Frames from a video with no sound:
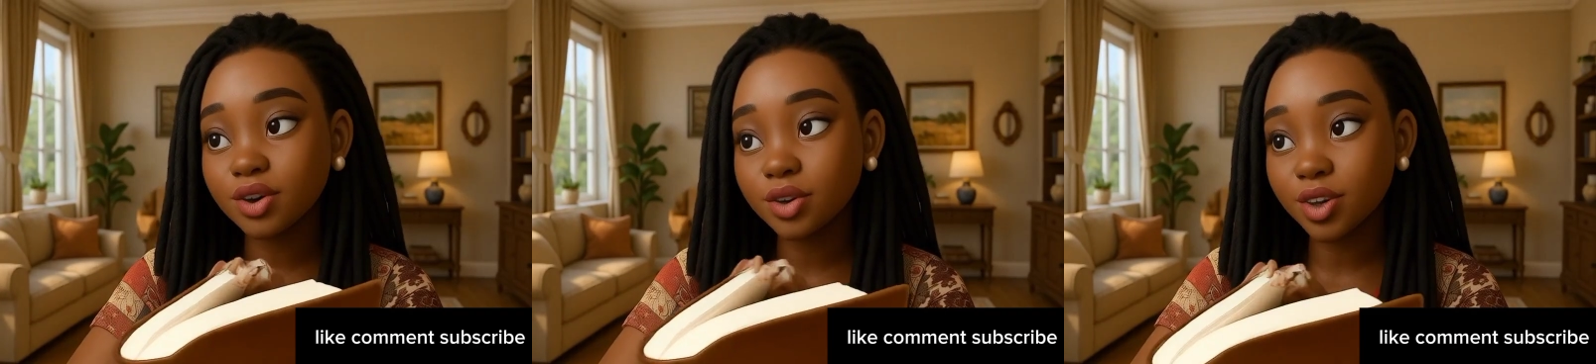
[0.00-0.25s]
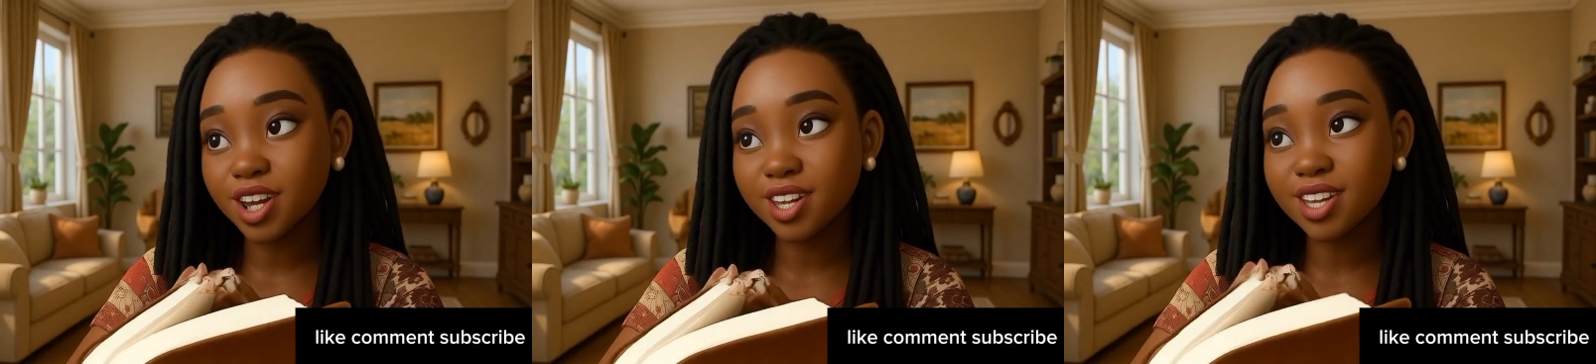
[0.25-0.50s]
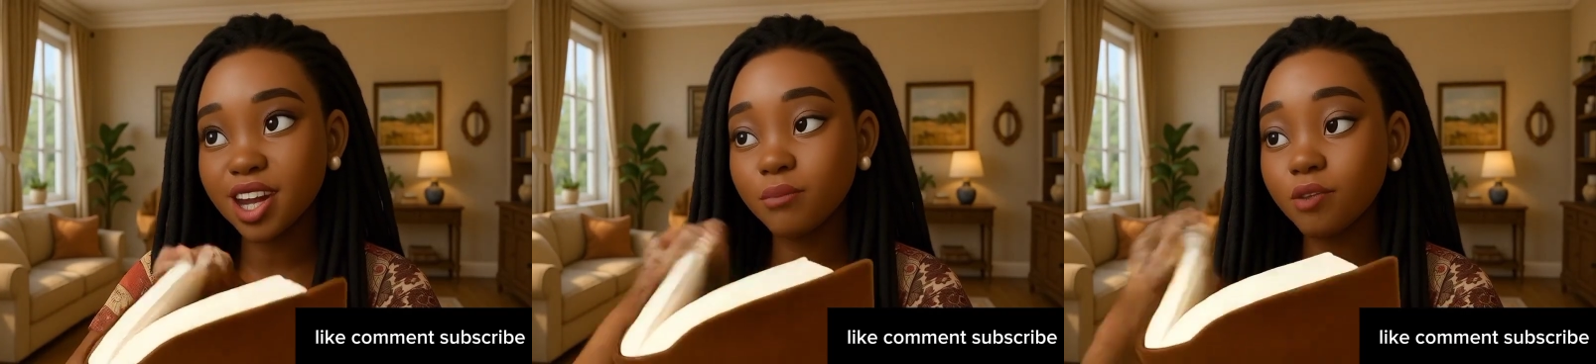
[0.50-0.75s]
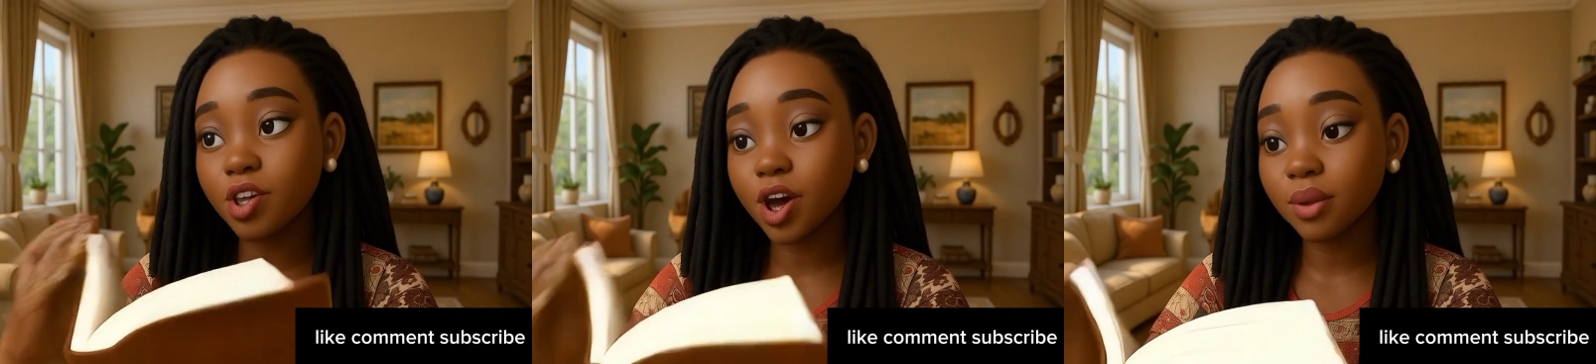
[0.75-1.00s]
every
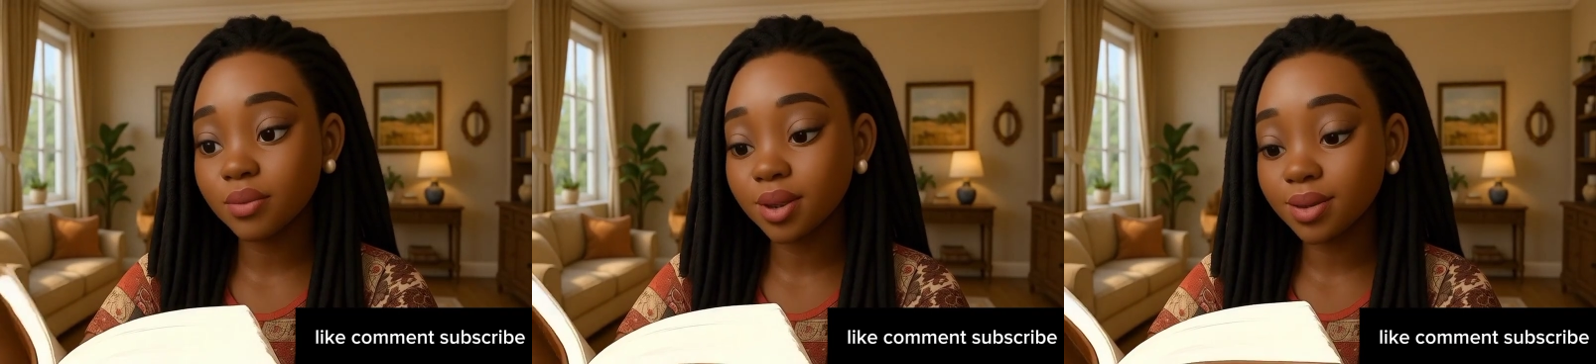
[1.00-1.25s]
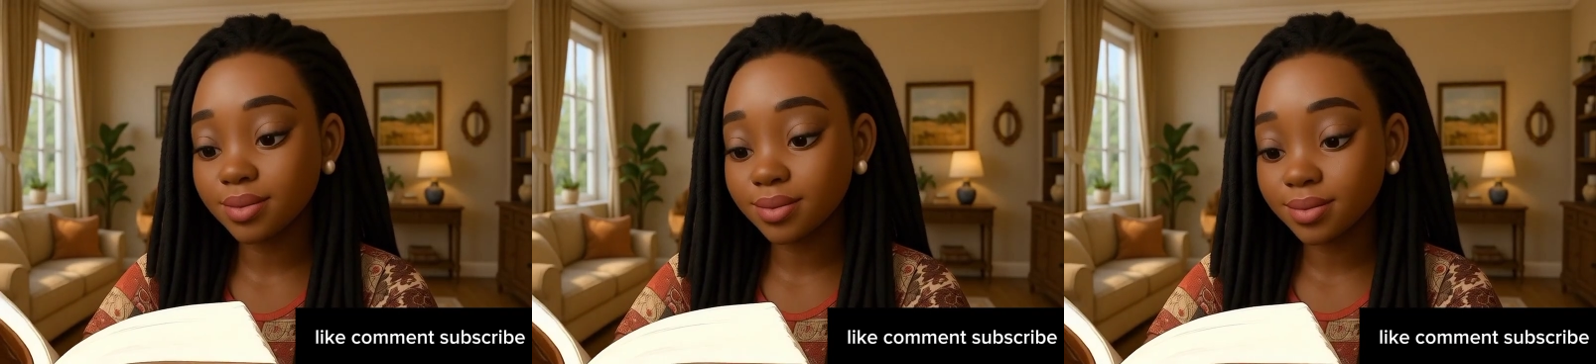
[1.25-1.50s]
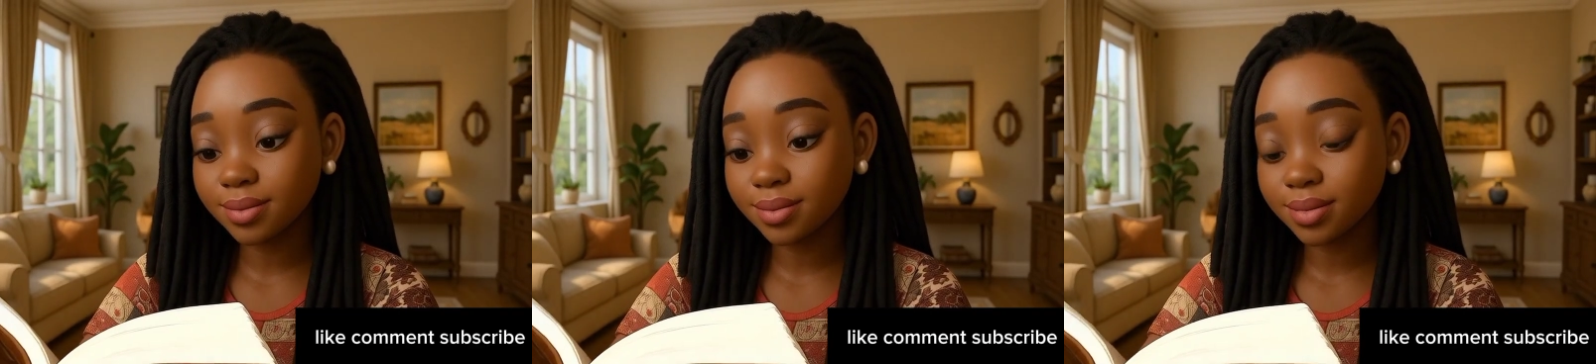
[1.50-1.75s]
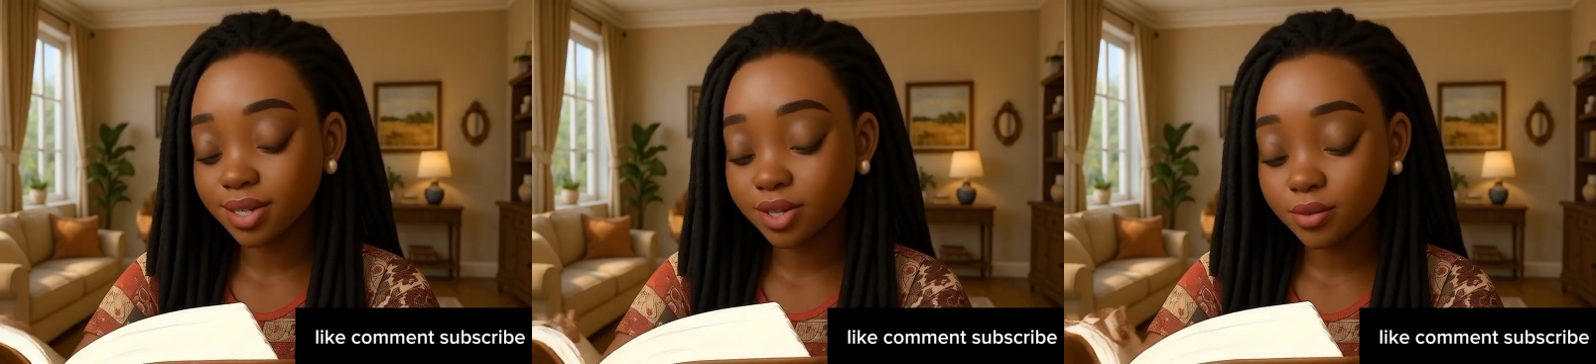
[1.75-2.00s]
market, every
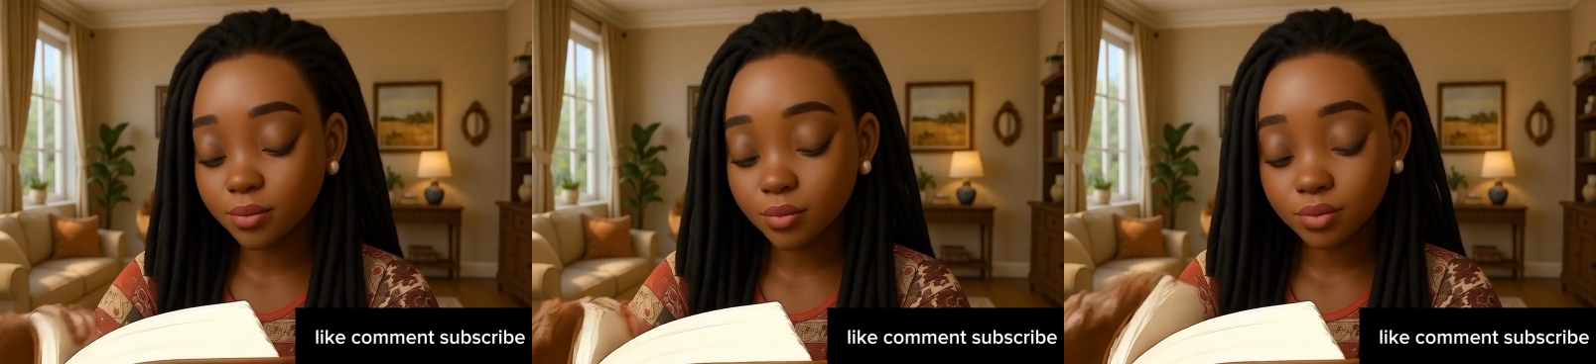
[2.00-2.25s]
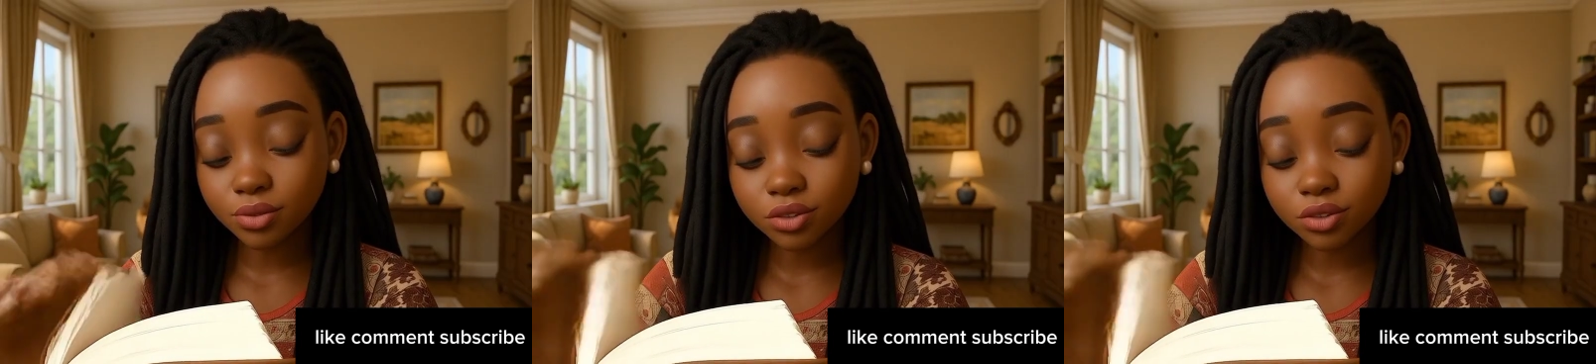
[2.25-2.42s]
shadow.